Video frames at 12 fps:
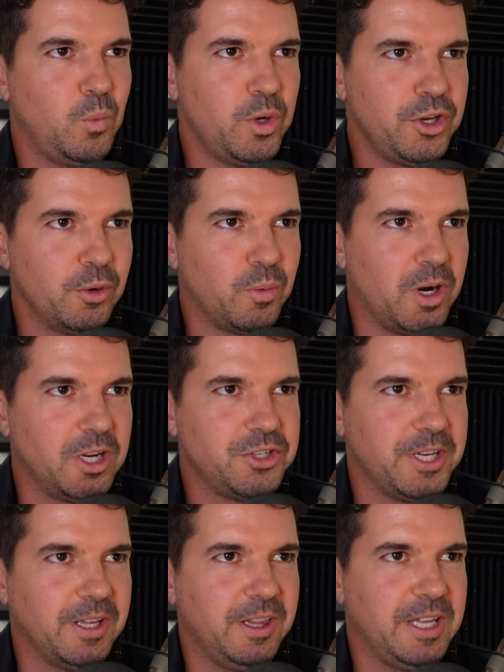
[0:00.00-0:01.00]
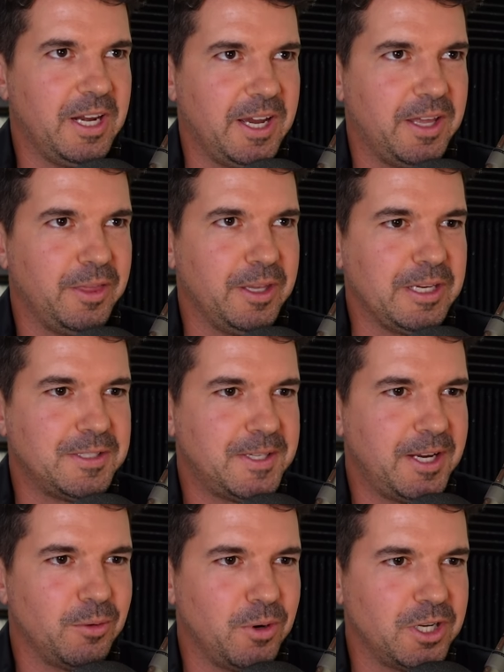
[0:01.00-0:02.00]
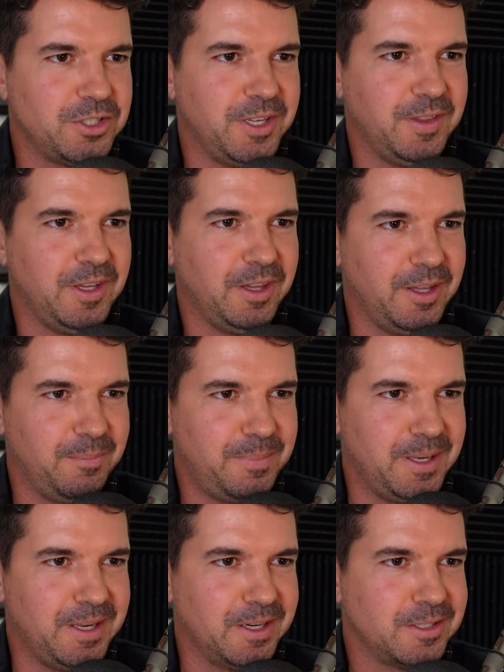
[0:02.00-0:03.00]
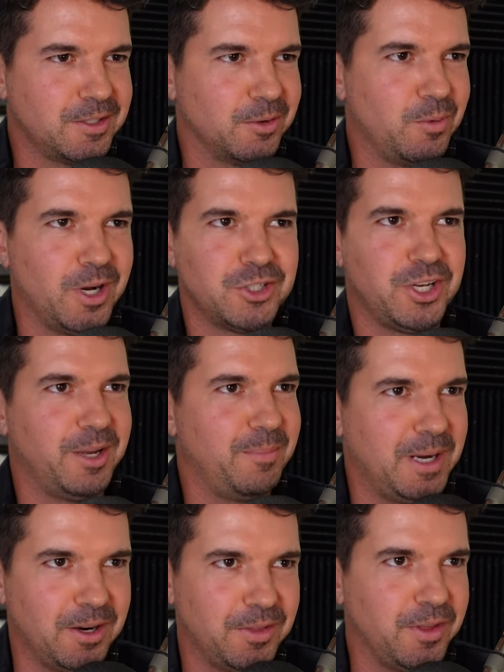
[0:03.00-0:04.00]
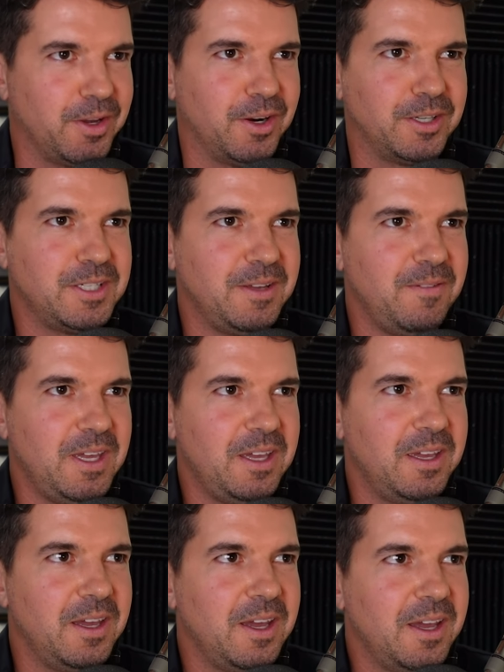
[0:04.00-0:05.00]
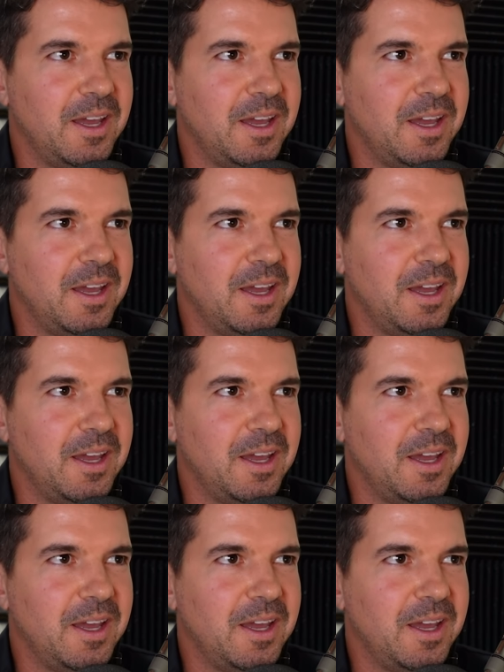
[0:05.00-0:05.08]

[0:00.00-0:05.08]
when you're watching elite athletes, say you're watching the Olympics or watching a marathon on TV,